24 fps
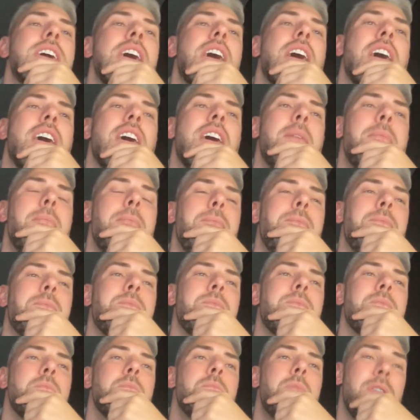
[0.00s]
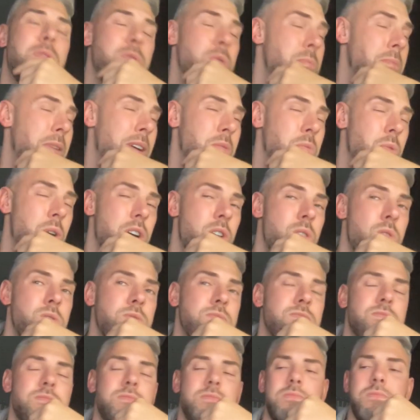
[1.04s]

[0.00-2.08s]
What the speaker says: But I thought we played well.